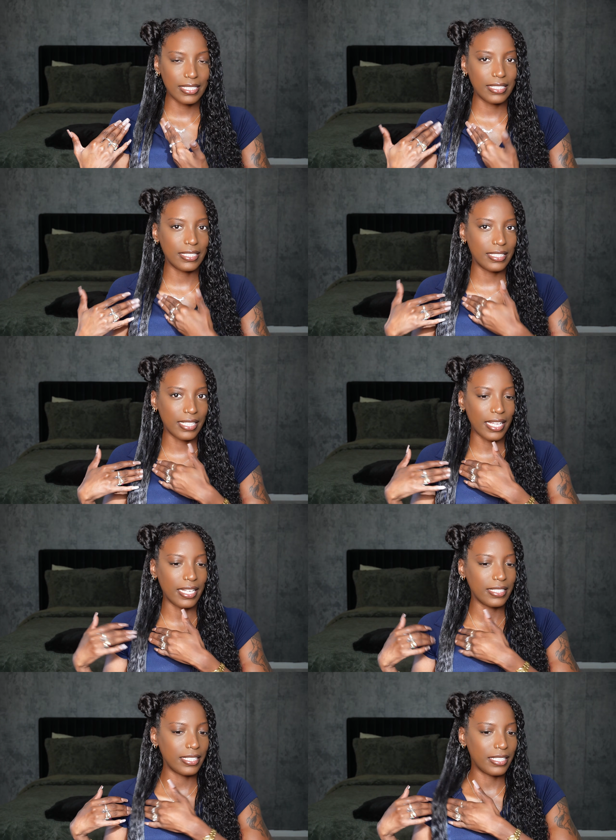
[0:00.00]
This does not
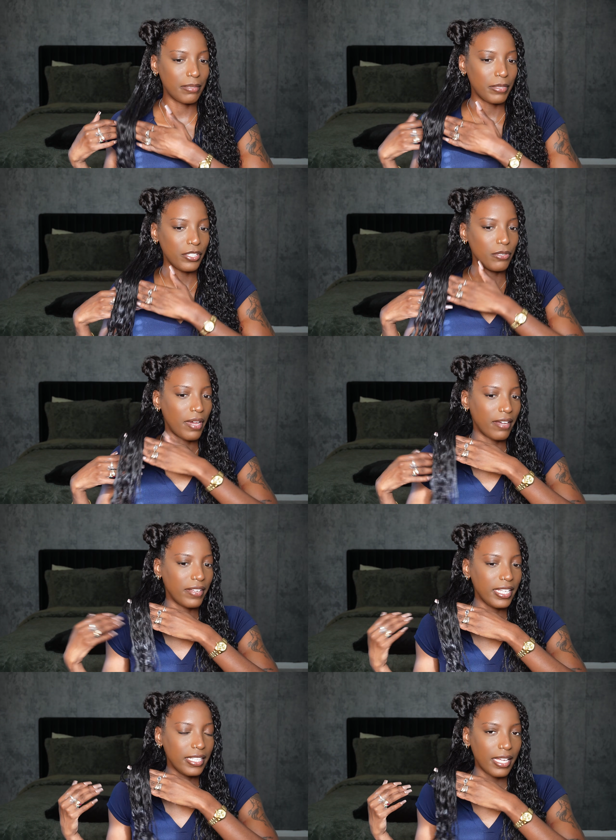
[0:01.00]
necessarily mean you have
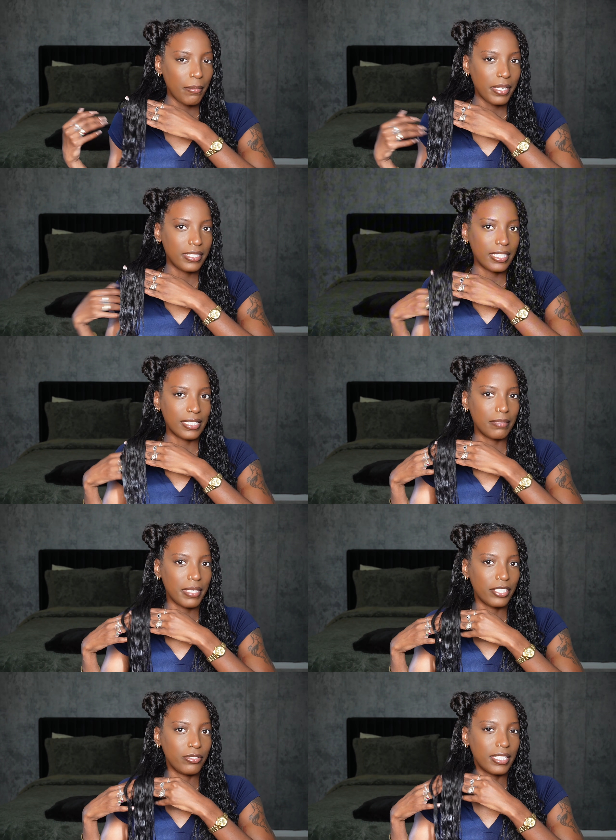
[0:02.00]
heat damage. It doesn't mean
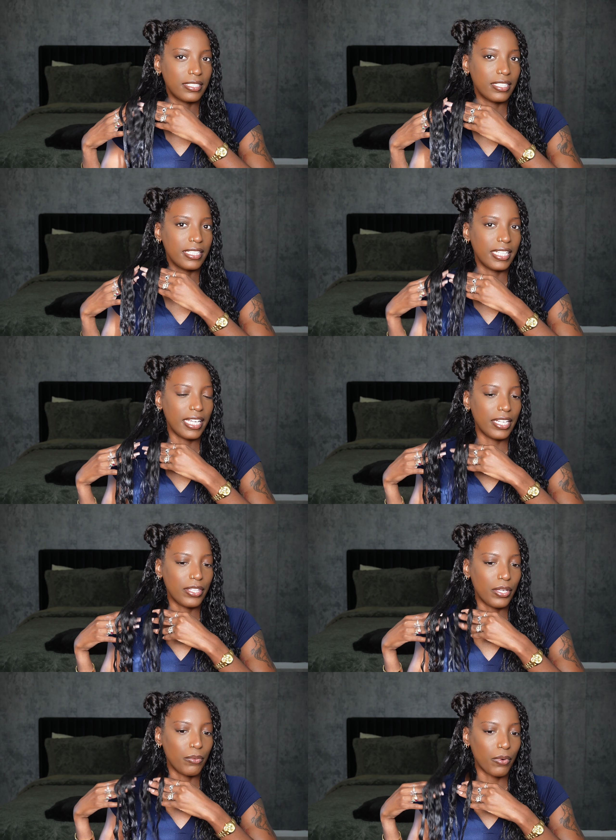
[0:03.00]
that you necessarily did
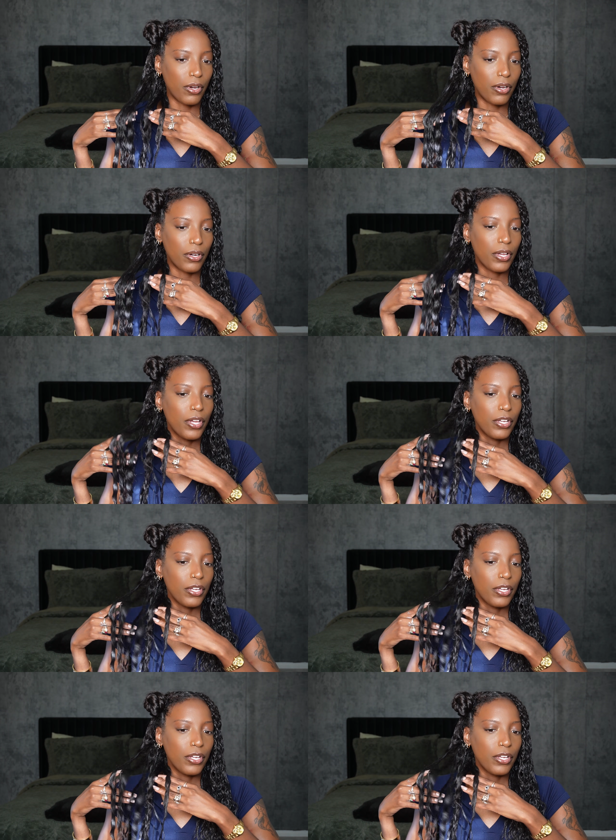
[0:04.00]
anything wrong.